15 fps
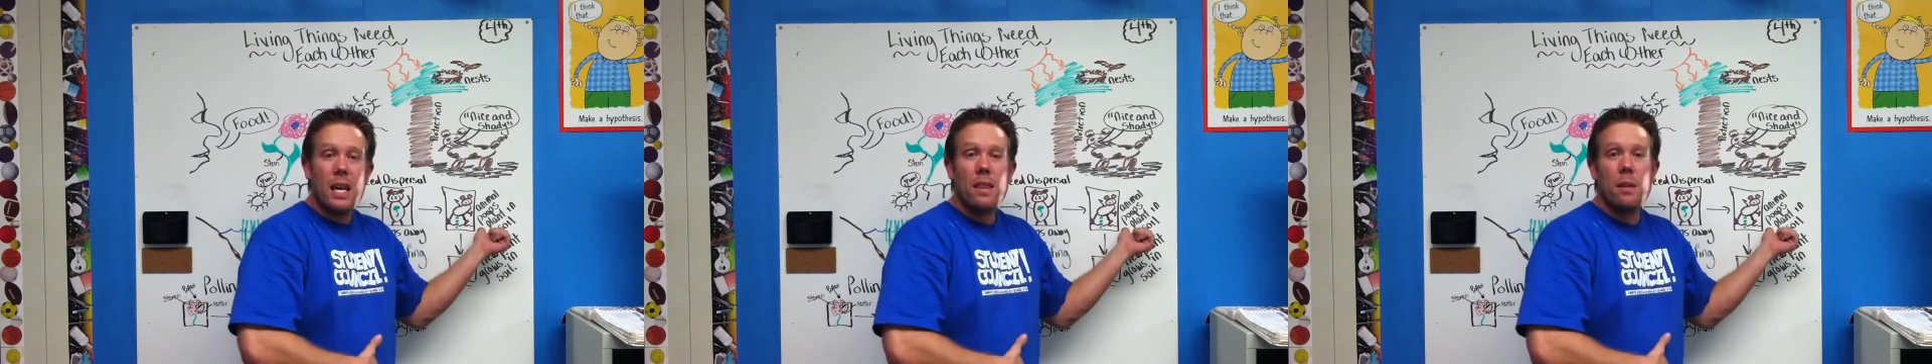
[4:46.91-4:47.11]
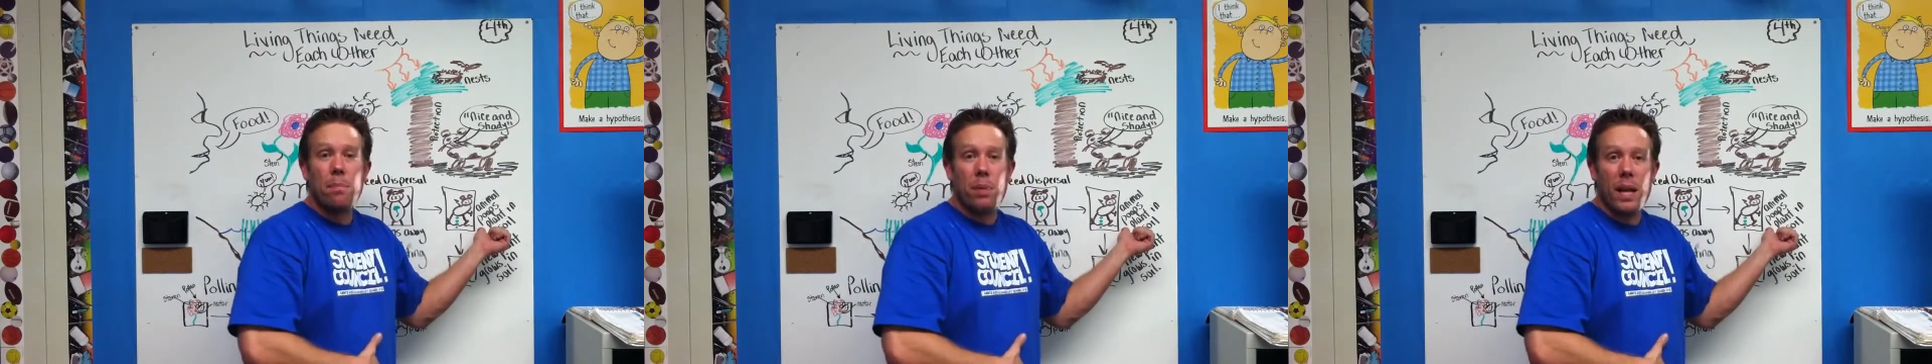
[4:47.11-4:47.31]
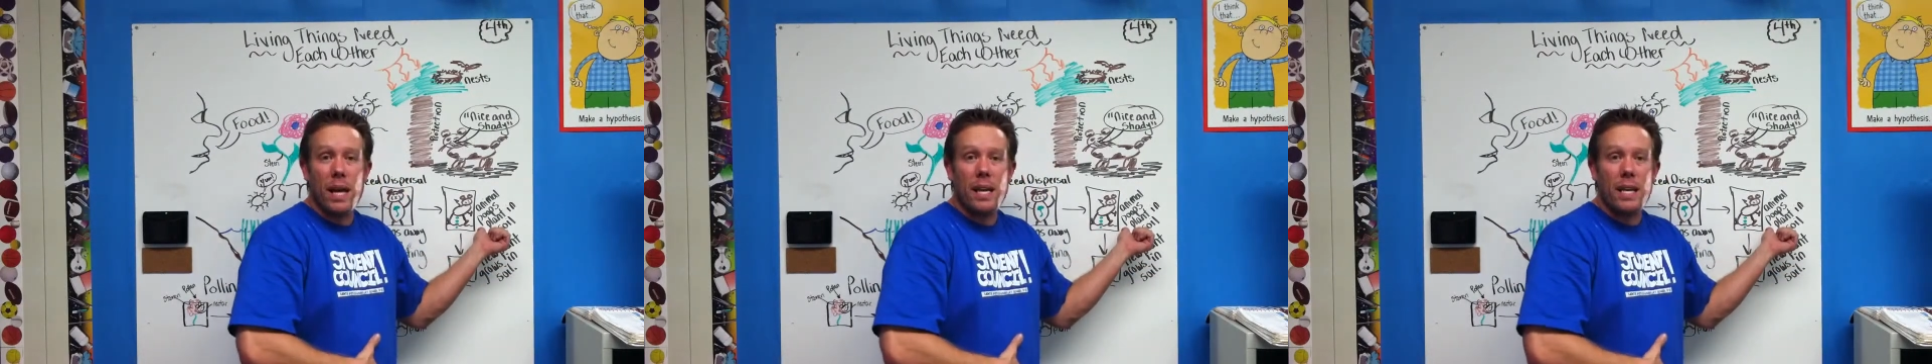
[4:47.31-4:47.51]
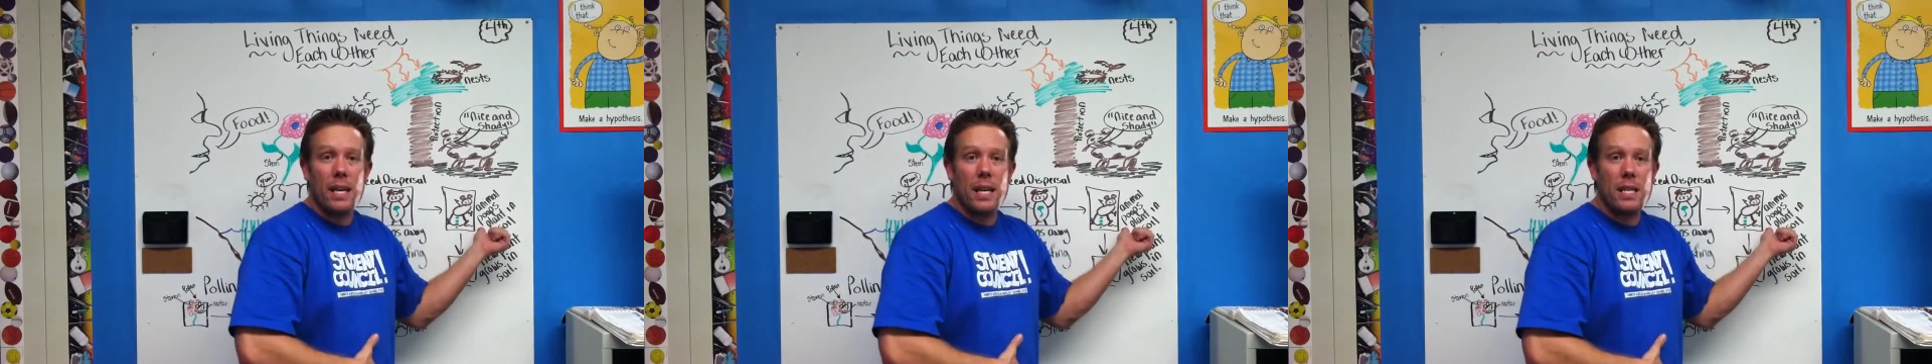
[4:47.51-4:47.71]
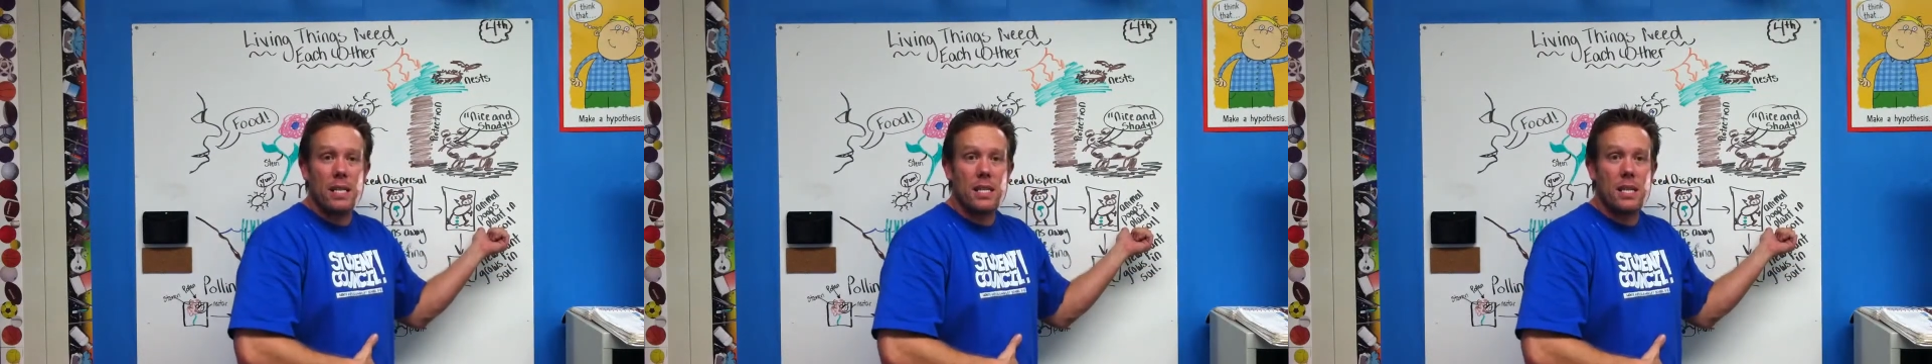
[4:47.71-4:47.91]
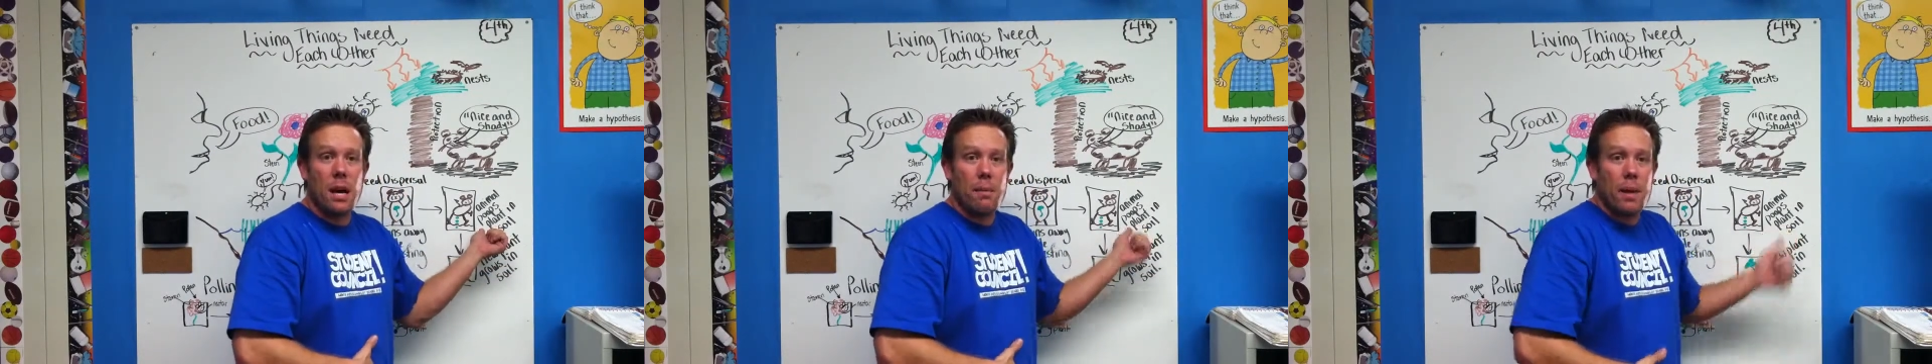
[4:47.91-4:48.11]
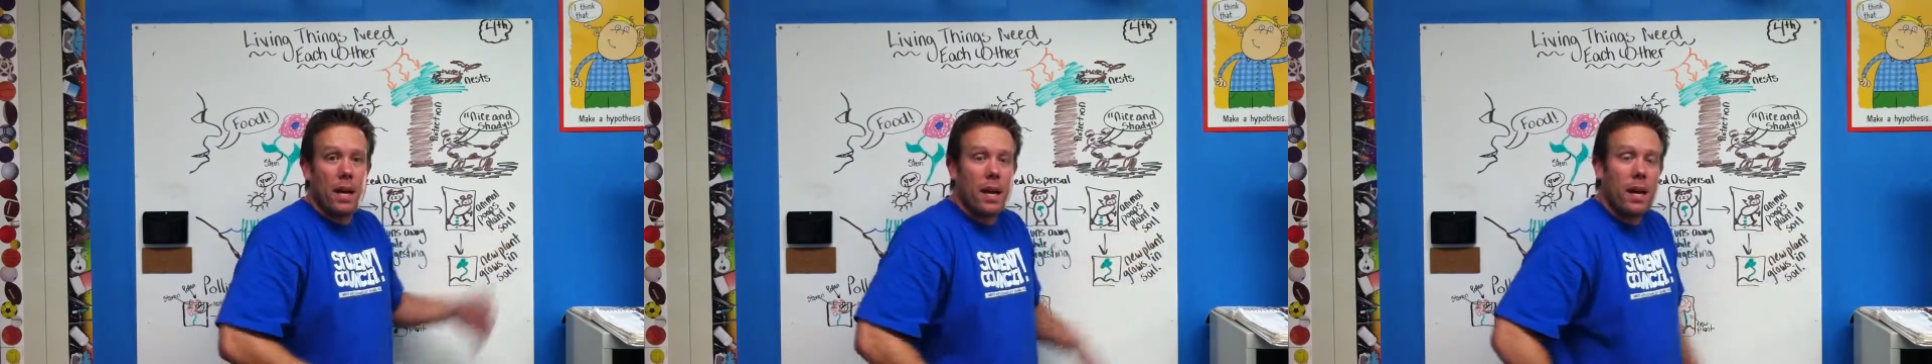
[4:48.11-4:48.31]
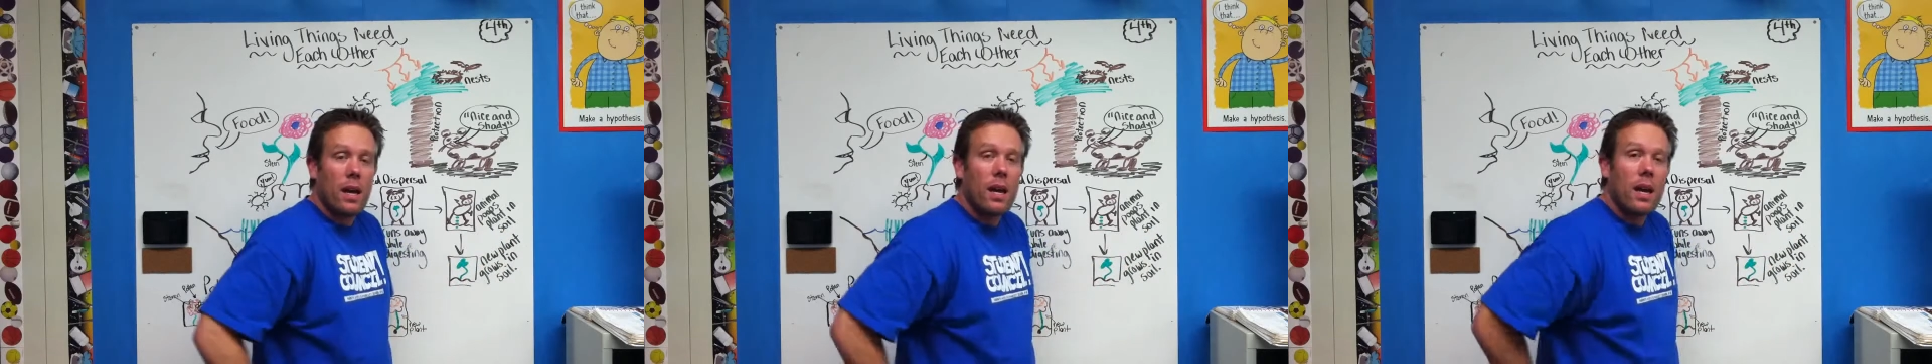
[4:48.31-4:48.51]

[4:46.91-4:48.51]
the plant in its stomach,